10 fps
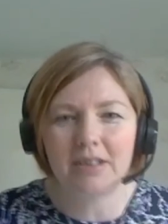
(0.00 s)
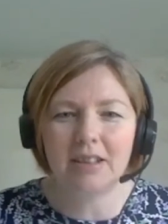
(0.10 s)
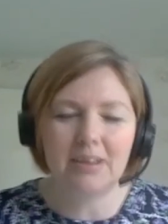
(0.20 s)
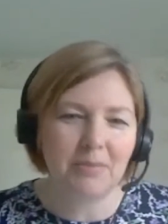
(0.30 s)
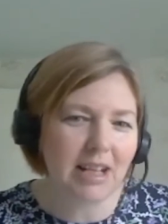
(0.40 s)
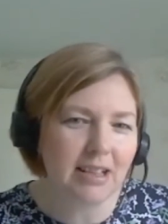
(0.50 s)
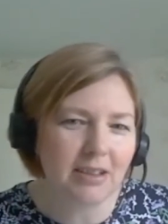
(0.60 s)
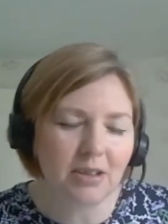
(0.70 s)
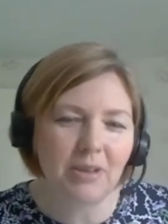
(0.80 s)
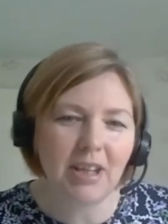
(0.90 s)
Is it mainly
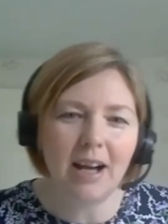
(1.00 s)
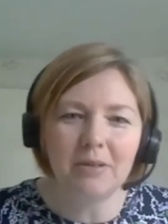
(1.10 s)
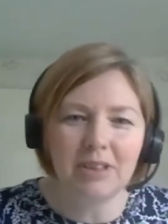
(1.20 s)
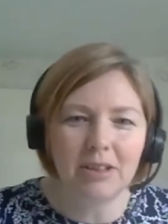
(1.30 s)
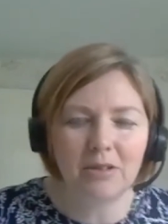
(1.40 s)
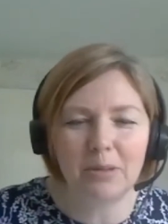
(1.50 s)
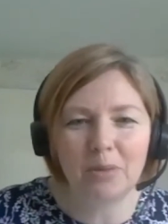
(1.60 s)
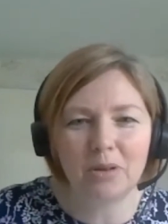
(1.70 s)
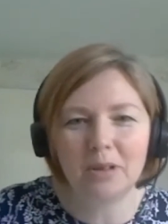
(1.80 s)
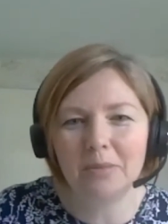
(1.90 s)
to do with housing or
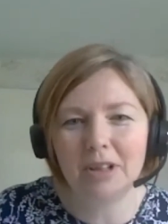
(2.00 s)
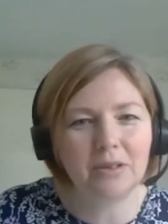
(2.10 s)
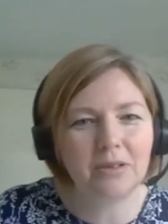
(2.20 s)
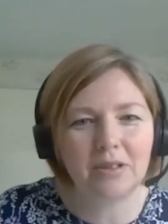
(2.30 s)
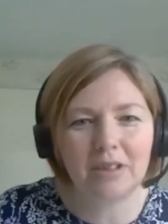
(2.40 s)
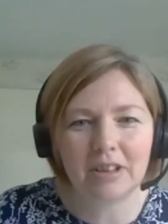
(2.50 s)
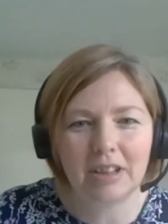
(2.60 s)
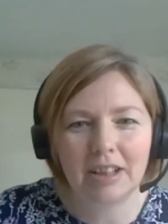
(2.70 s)
employment, or?